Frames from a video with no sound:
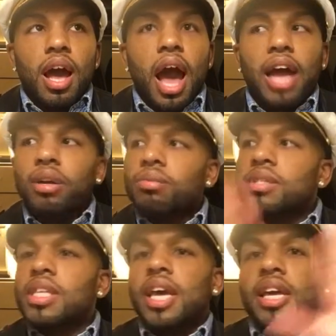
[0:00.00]
I don't
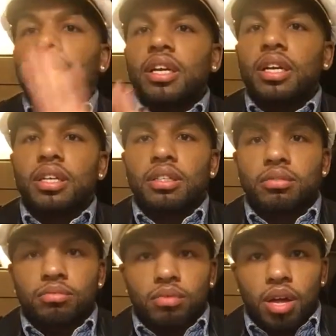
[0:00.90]
take
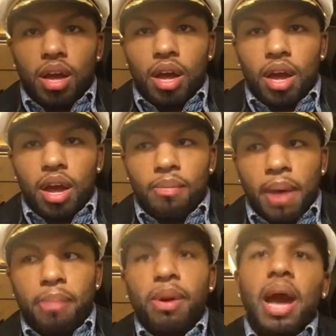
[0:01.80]

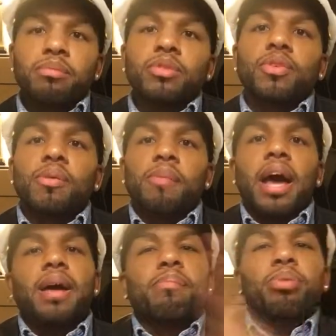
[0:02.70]
my problems from
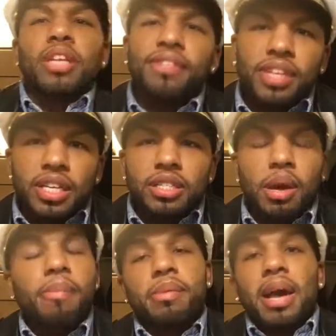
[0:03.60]
my
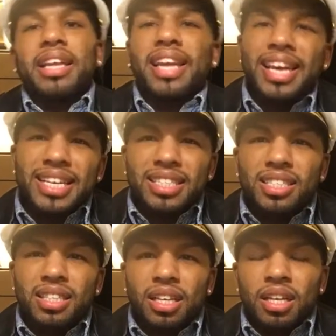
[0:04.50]

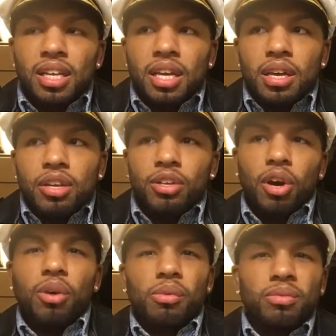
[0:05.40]
last, you
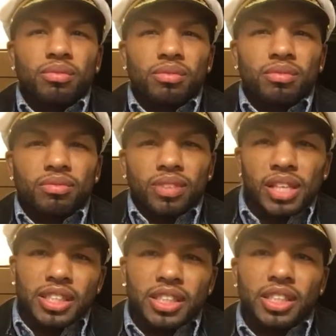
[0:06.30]
know,
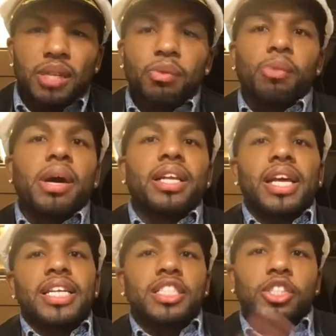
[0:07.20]
relationship or my
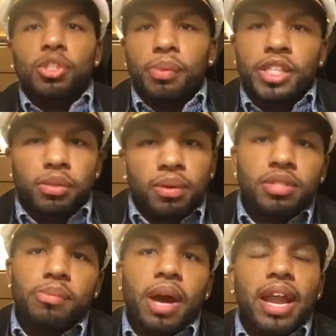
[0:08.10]
last situation with
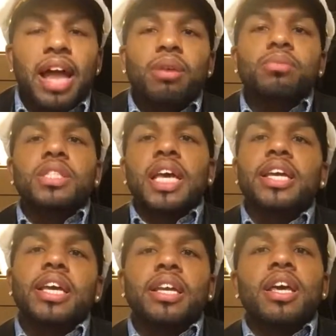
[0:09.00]
somebody. I don't
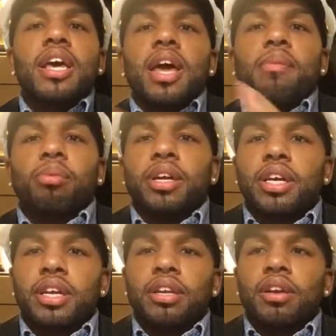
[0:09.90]
take it and bring
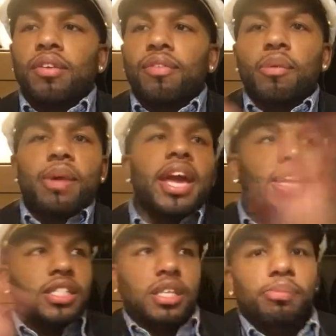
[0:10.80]
it from
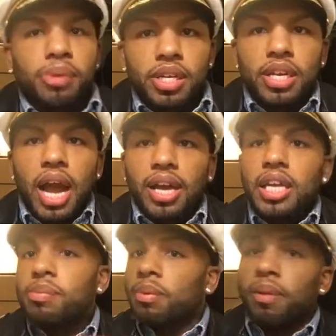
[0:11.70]
A to B. I
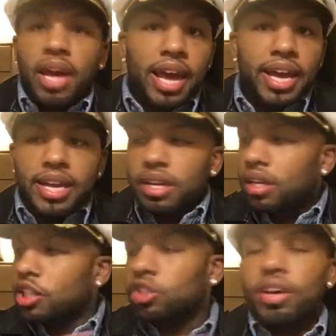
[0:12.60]
keep it with A,
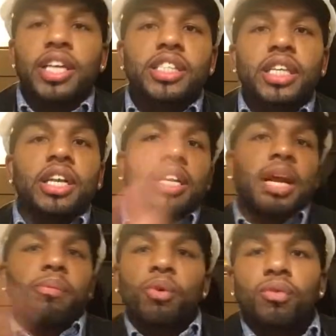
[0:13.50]
trash it, and then
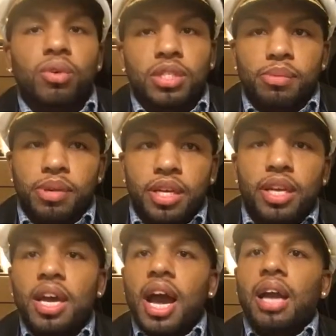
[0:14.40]
I move on to B.
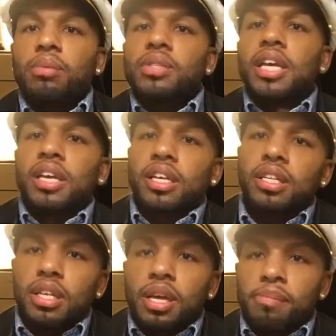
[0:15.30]
I don't take
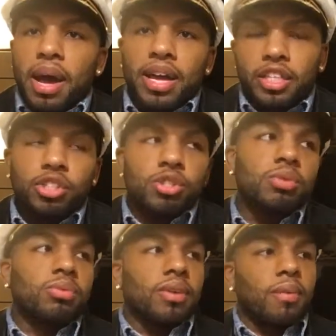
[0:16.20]
my
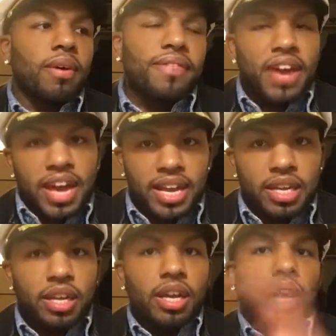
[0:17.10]
issues with
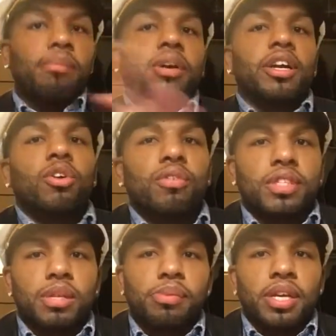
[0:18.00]
A and bring it over
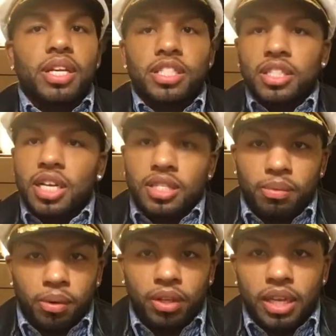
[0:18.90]
to B. It just
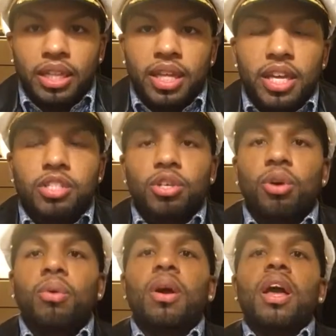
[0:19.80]
doesn't work like that.
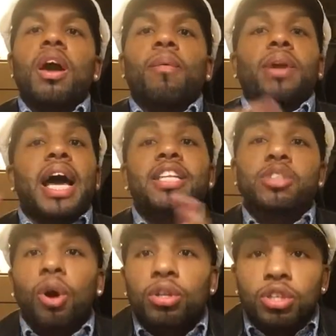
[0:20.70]
So when I
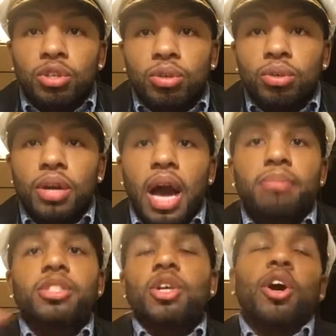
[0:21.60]
talk to you,
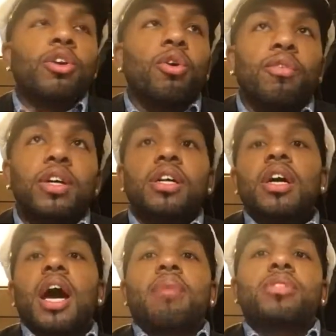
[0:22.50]
I'm starting over.
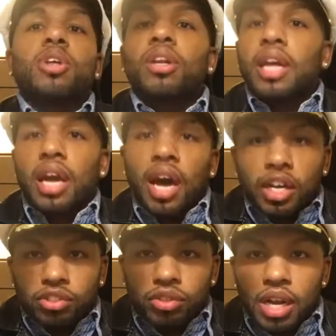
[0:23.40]
I'm starting at
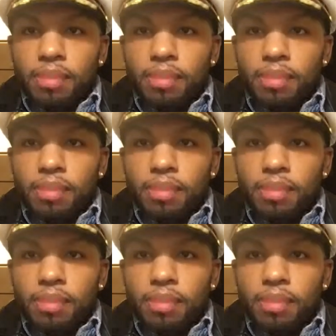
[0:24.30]
100.